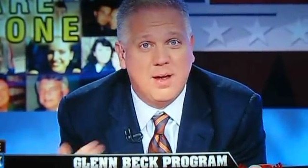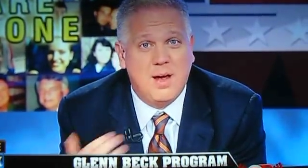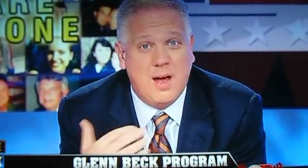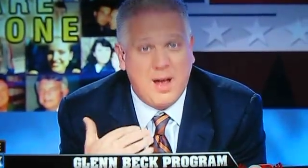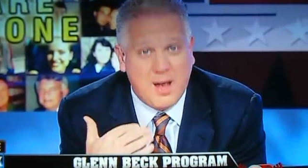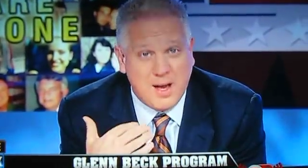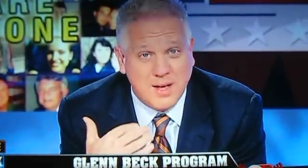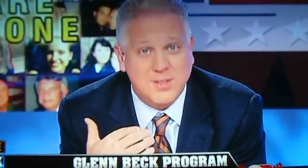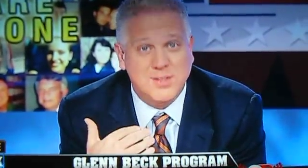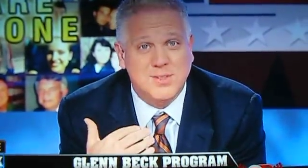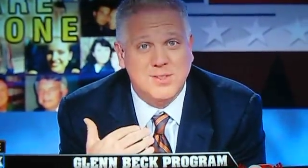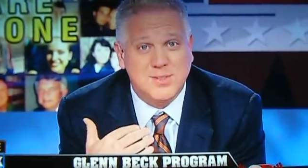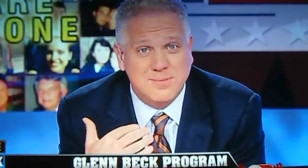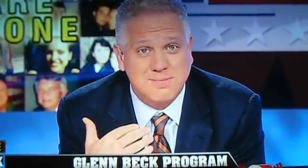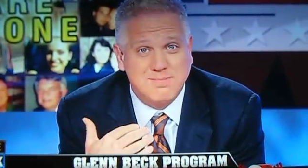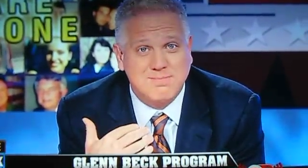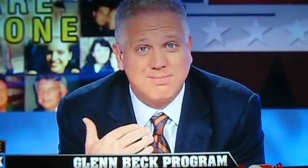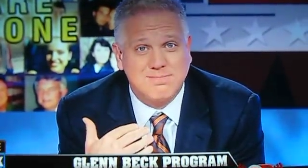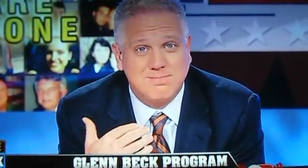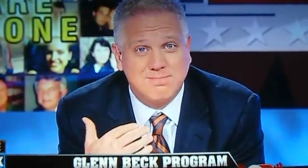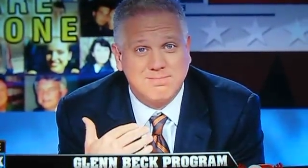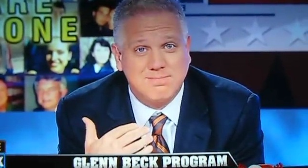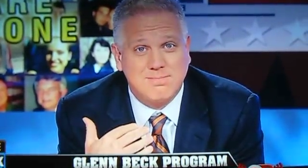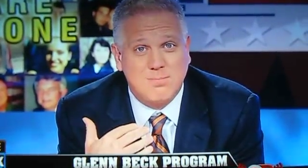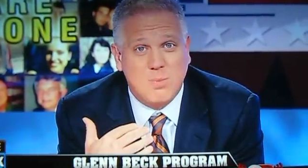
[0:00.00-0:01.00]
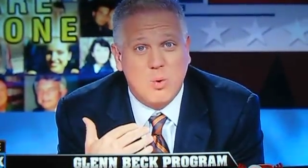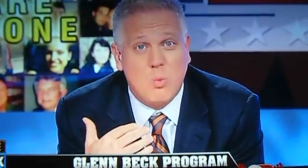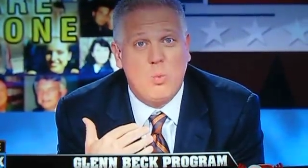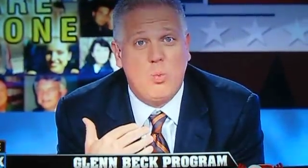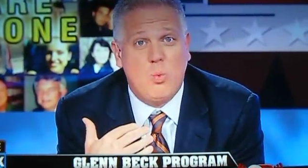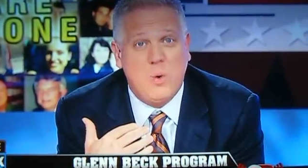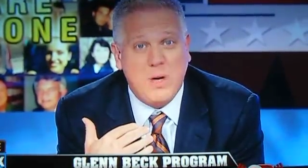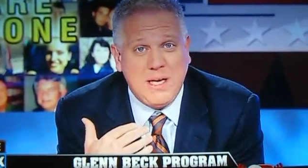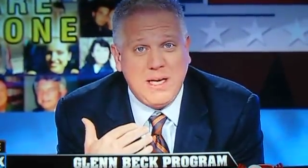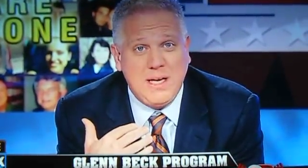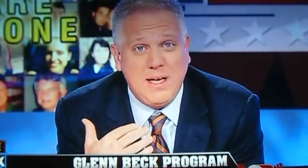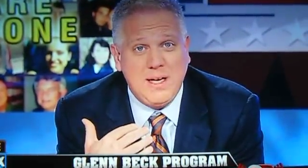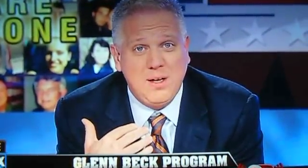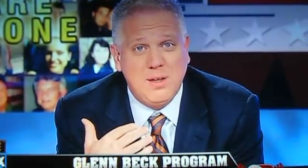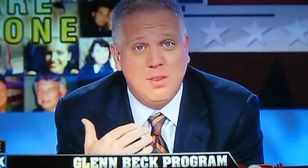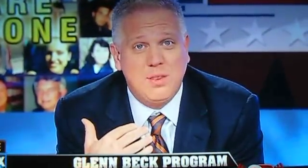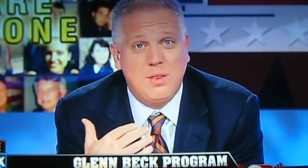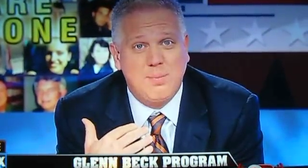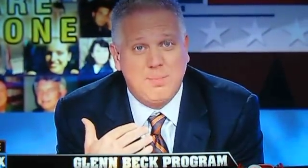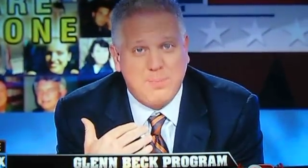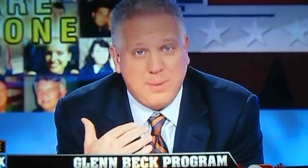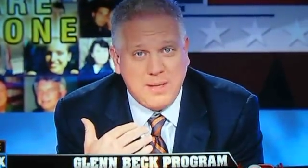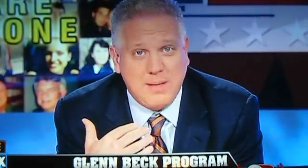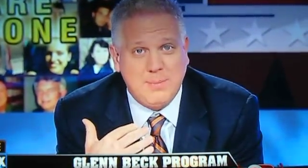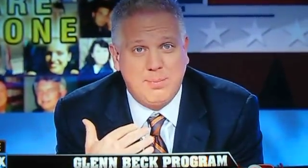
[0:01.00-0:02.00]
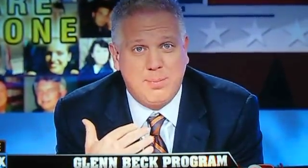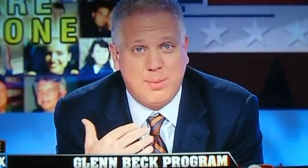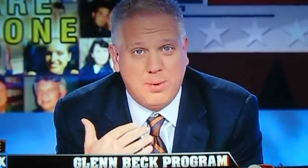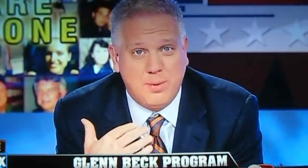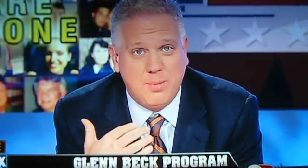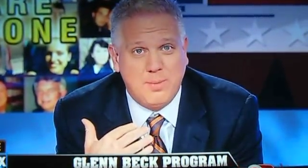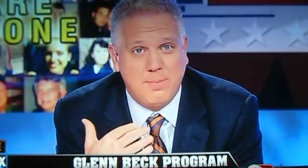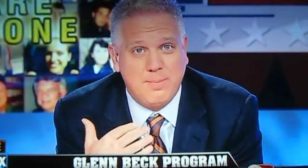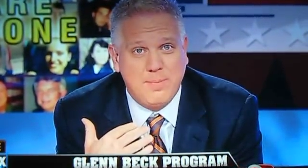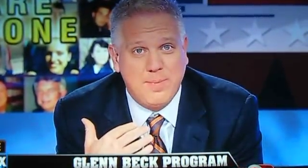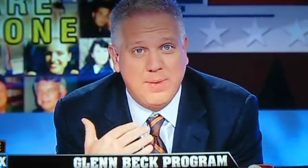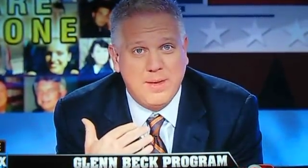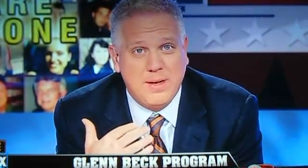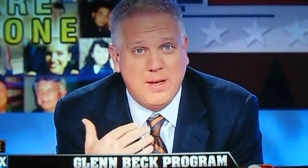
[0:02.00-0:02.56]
Us. We the people.